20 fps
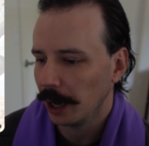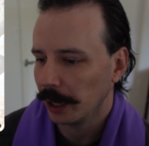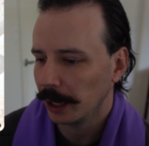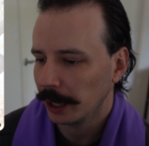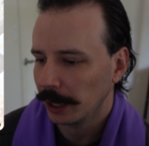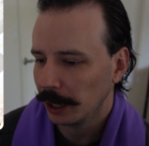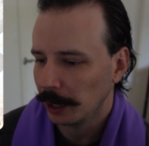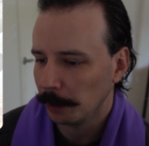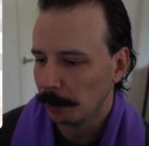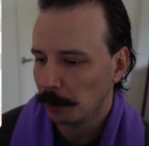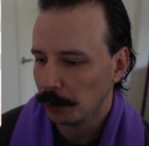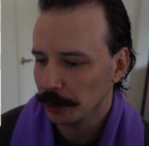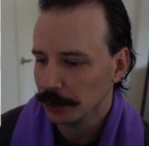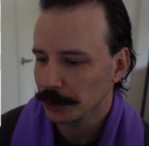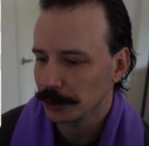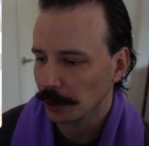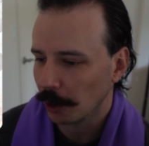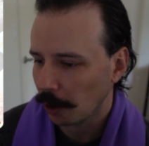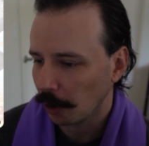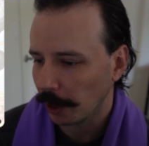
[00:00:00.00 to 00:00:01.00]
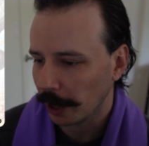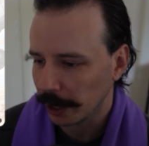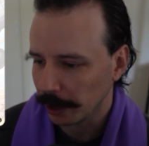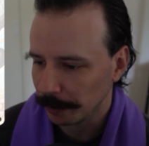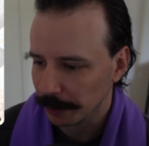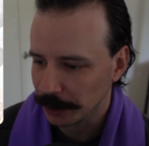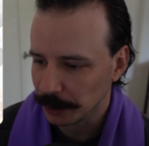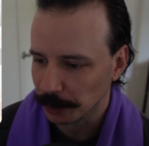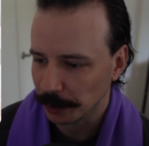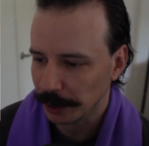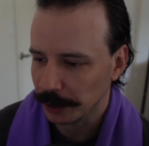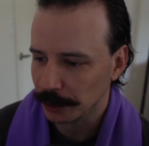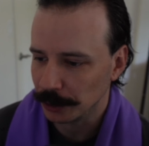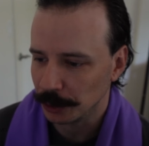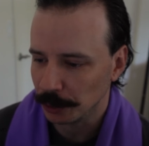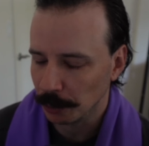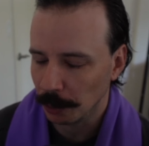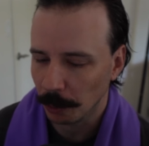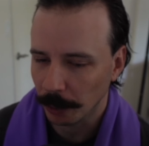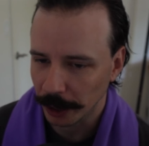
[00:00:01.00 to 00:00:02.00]
he pushes all enemies within
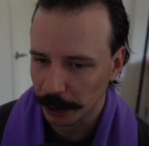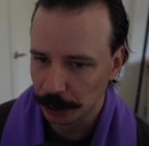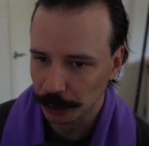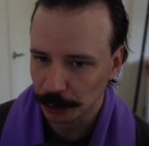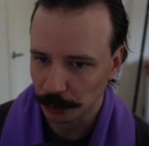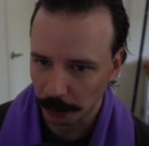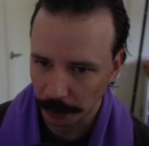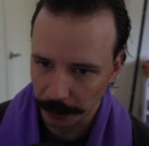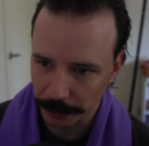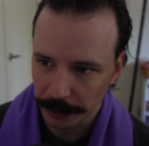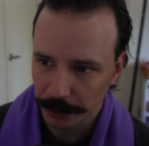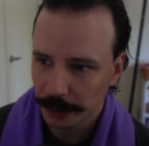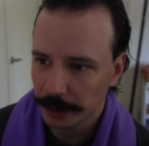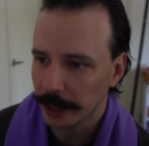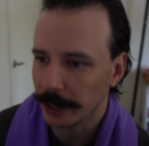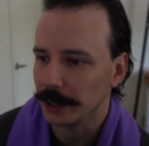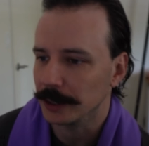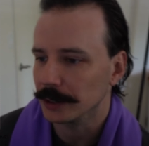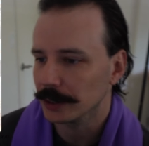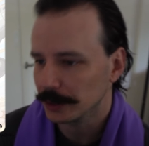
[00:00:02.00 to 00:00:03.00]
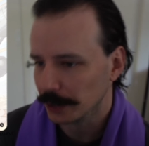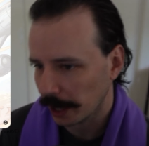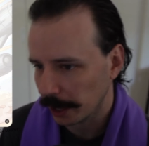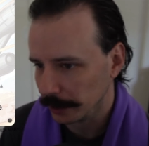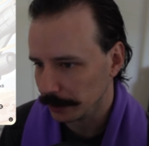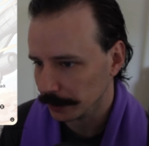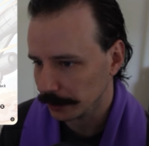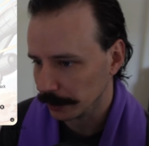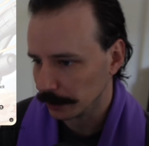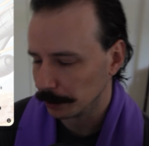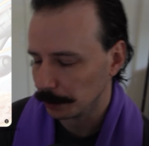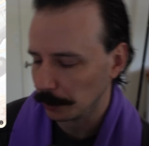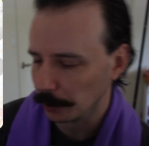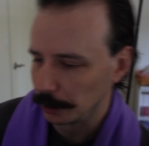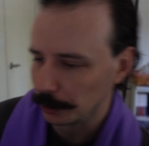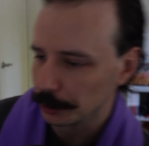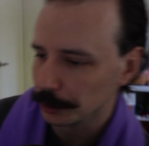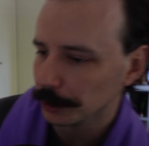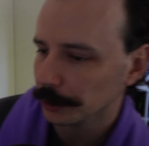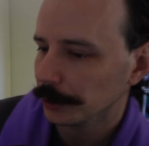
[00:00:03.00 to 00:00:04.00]
2 away short, and it's sizeless push.